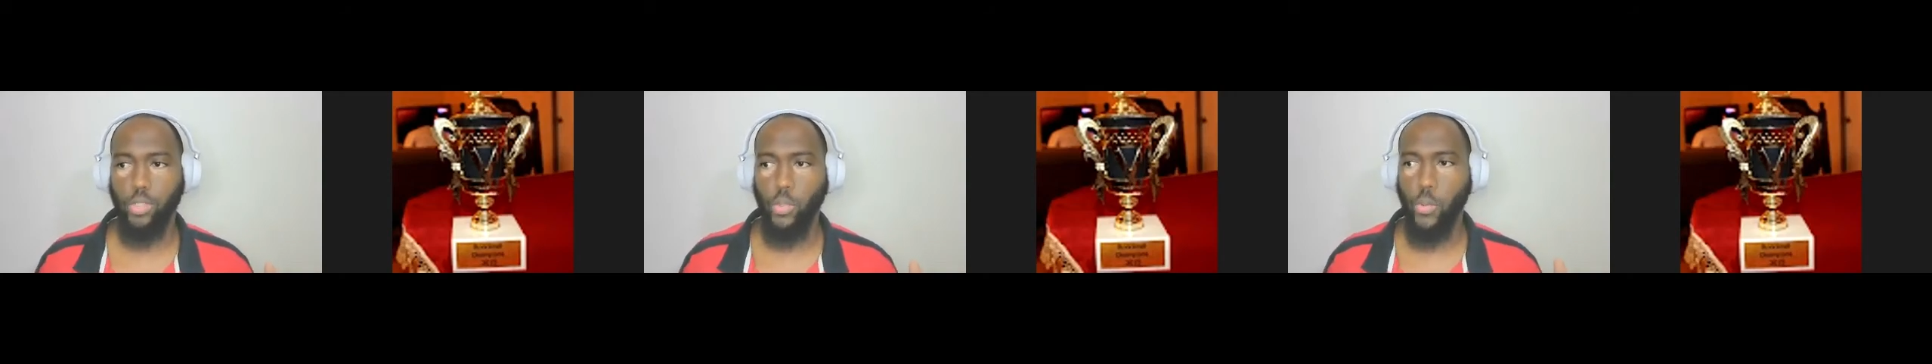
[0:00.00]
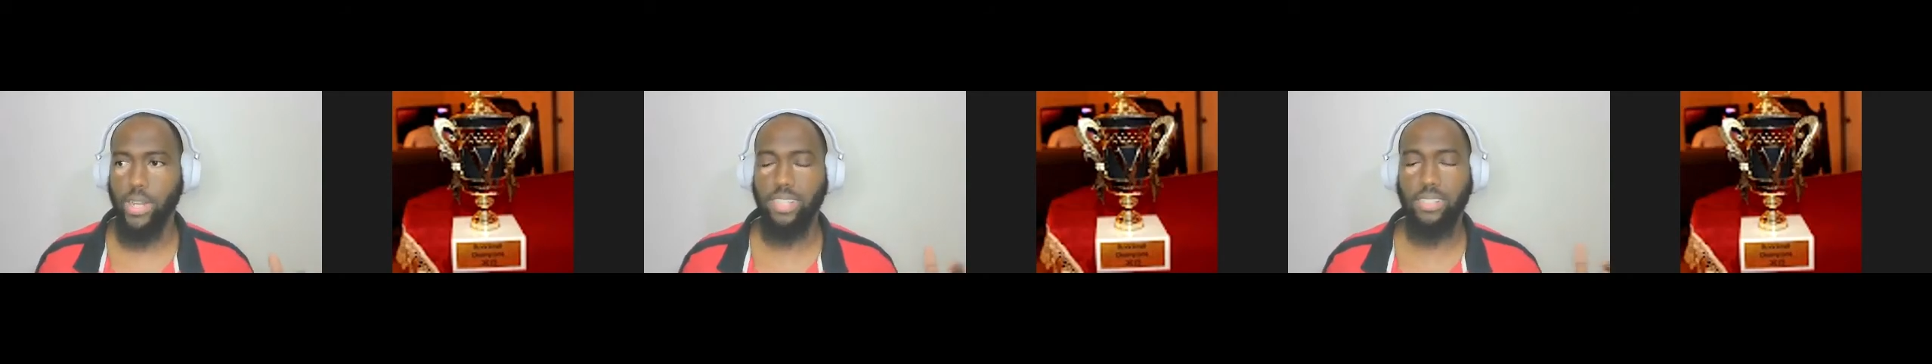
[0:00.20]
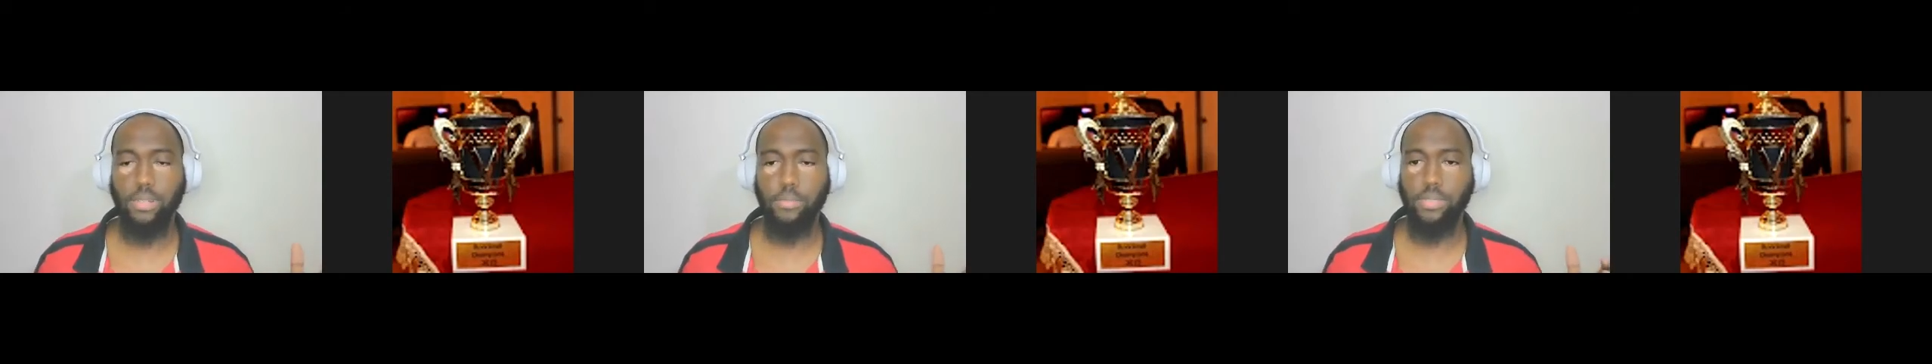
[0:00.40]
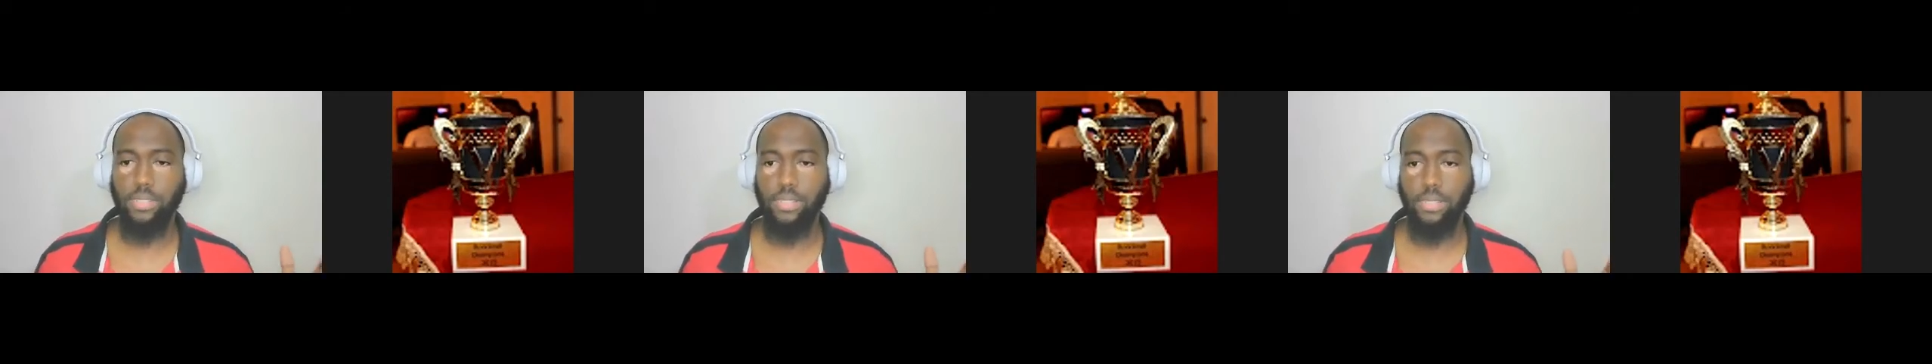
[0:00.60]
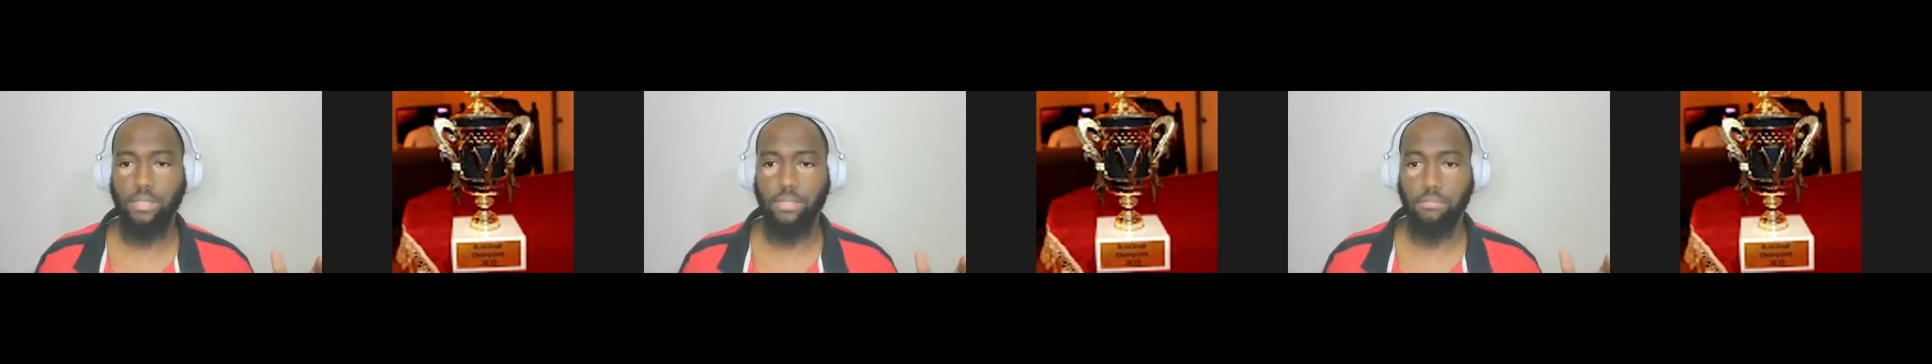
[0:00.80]

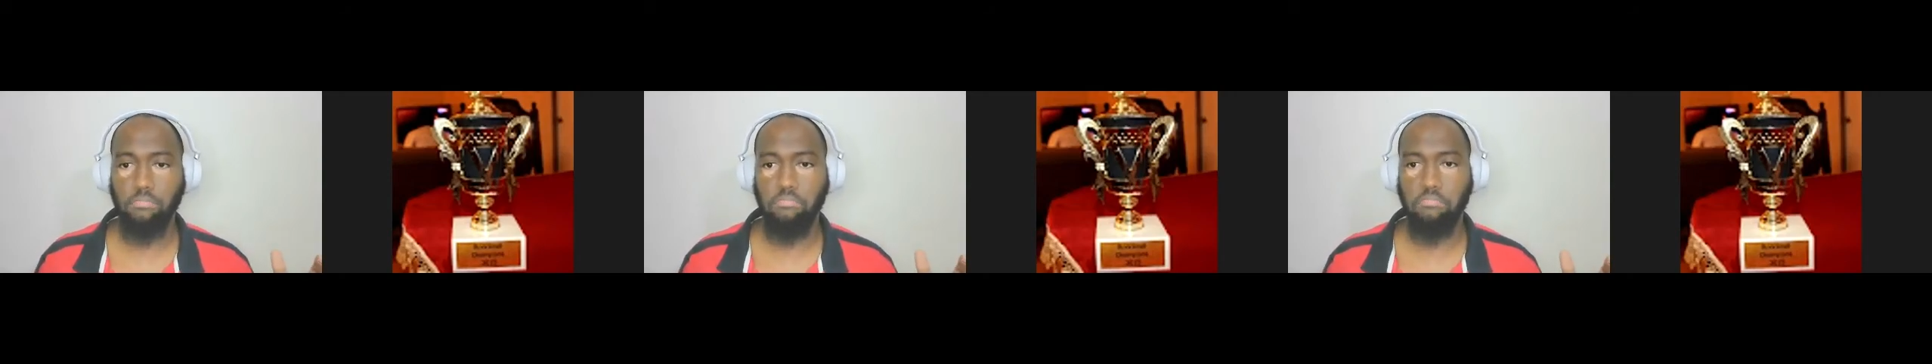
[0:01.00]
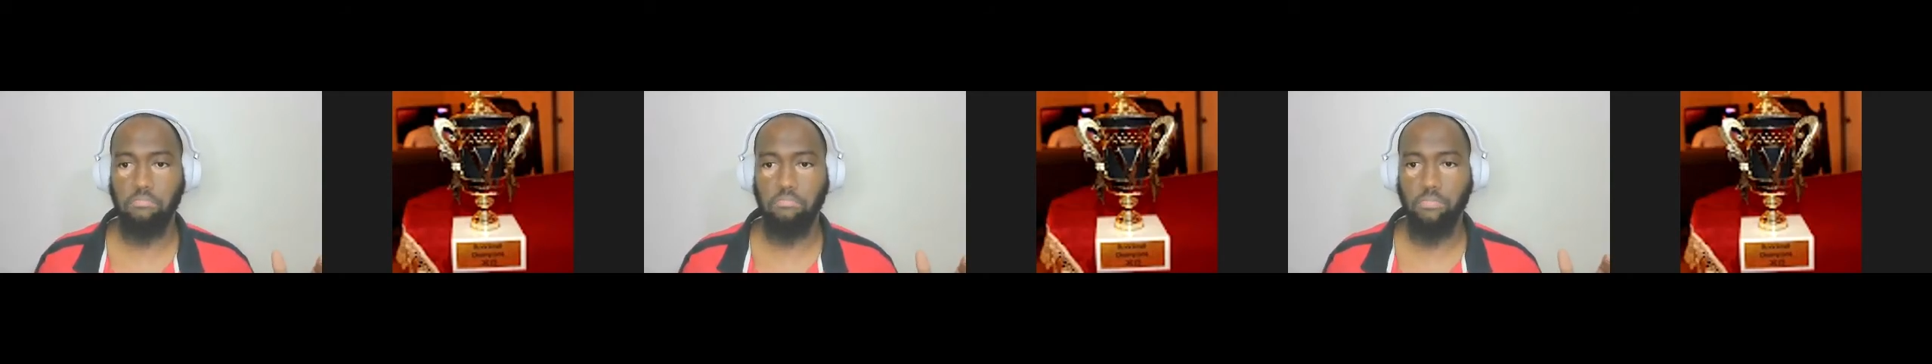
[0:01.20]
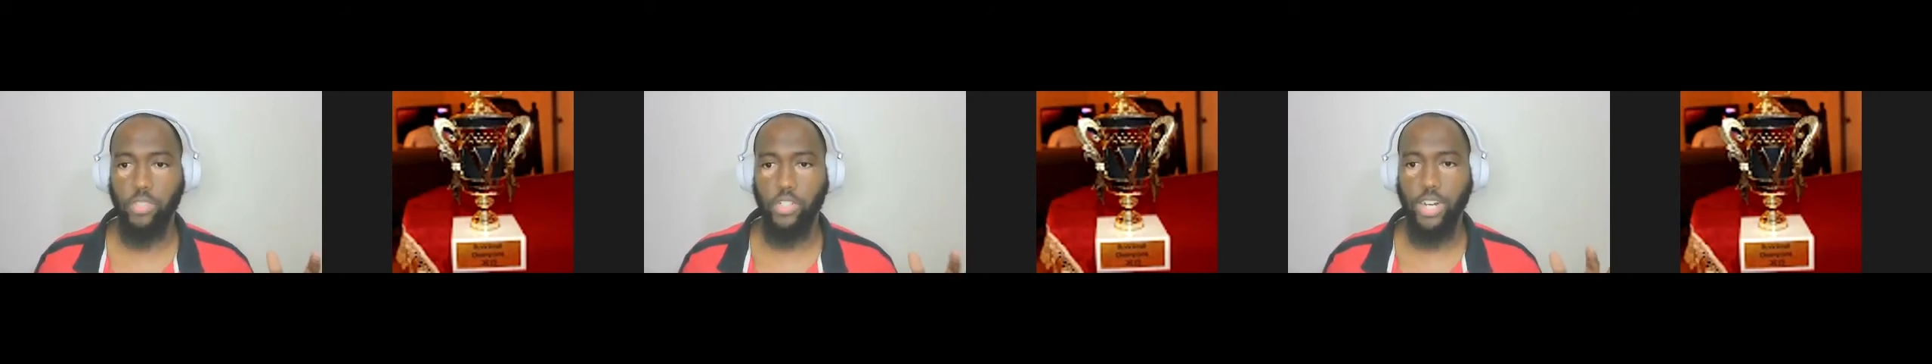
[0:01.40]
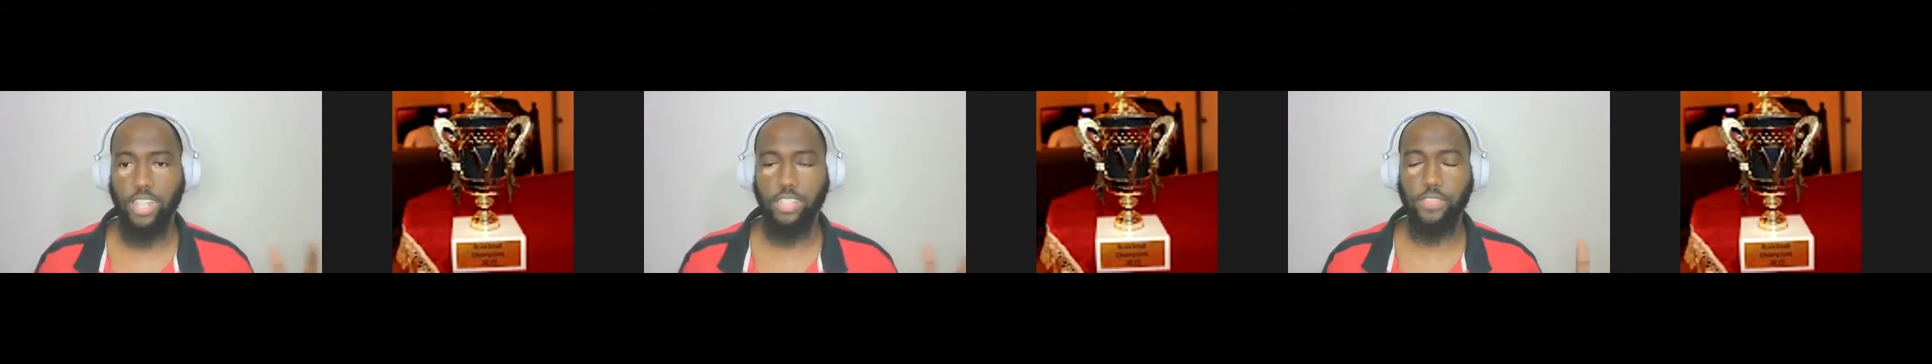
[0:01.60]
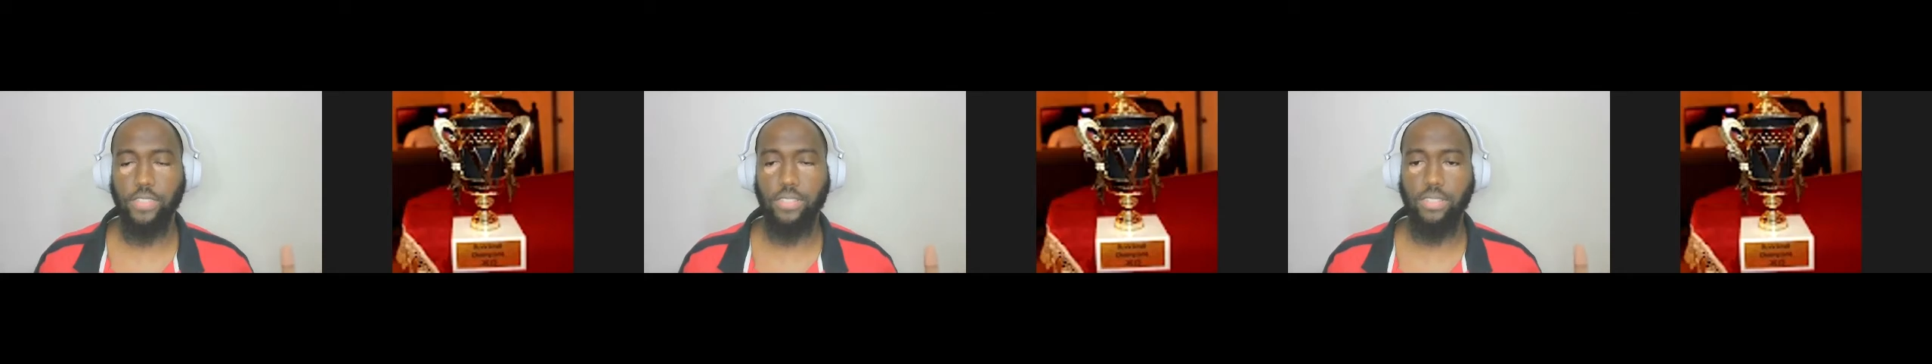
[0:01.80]
20-something
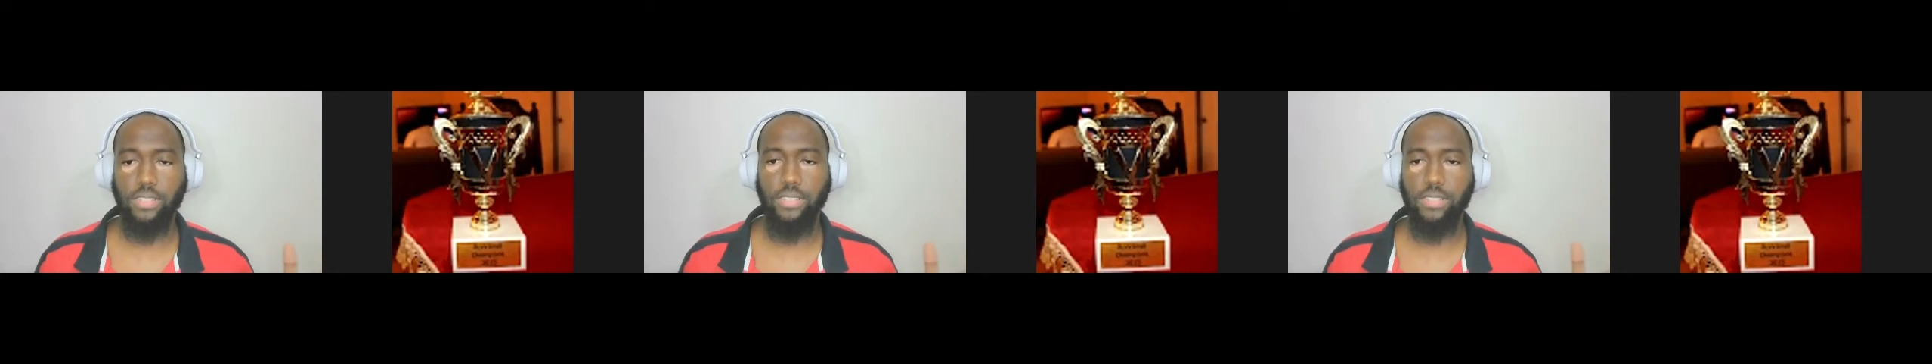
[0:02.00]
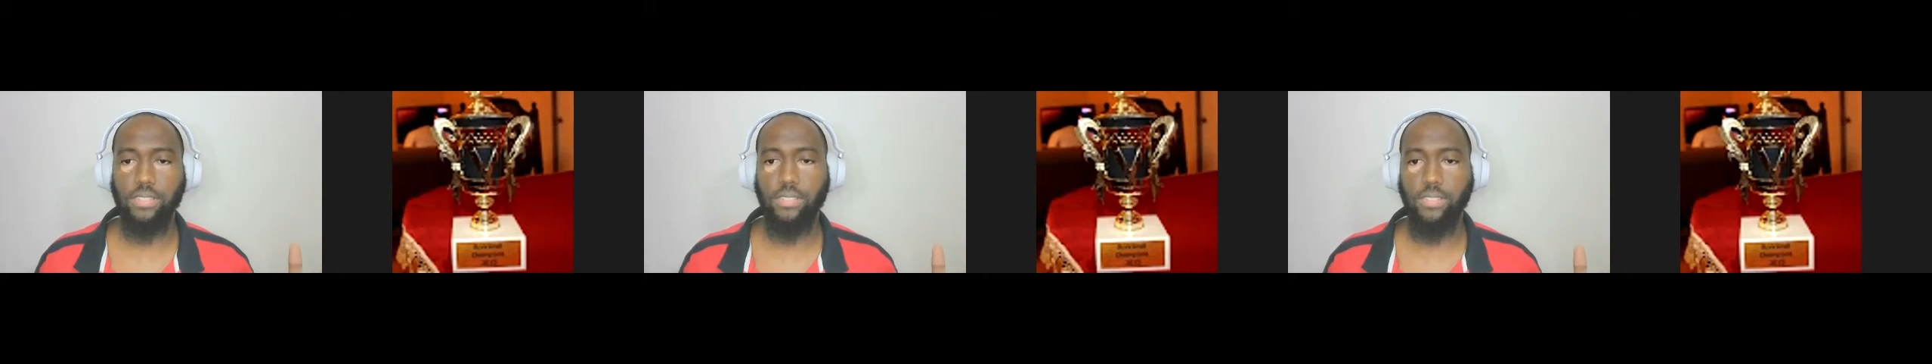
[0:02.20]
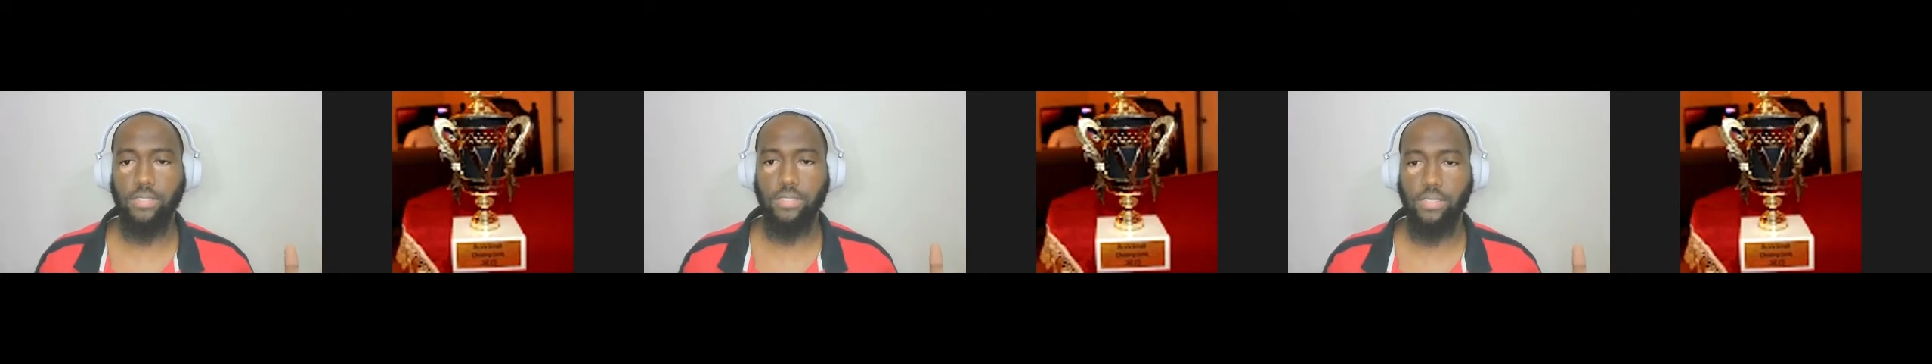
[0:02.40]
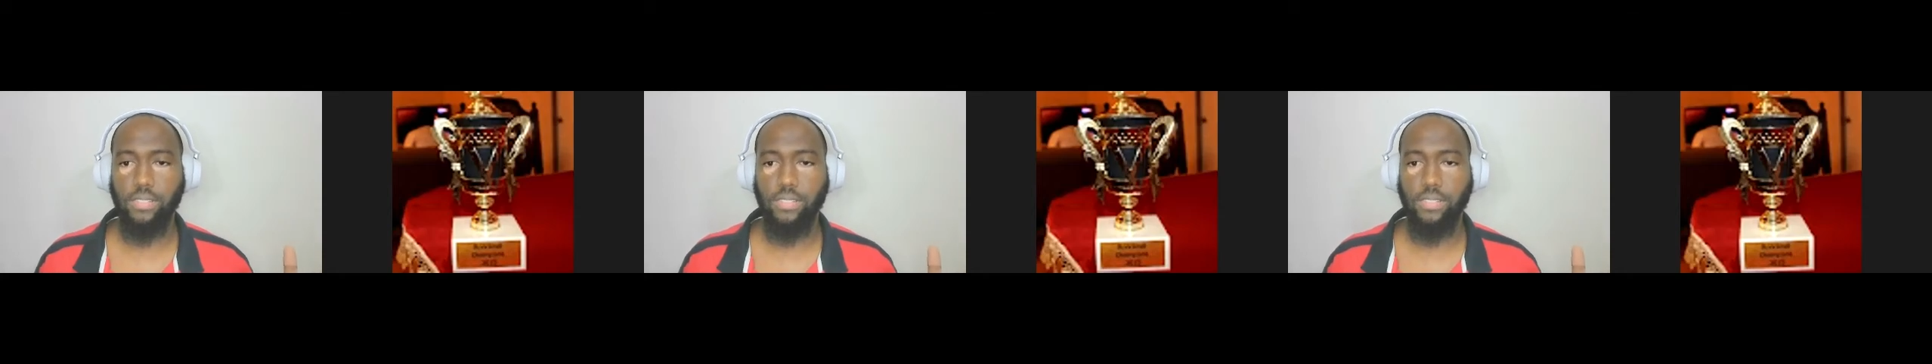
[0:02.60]
transfers this season.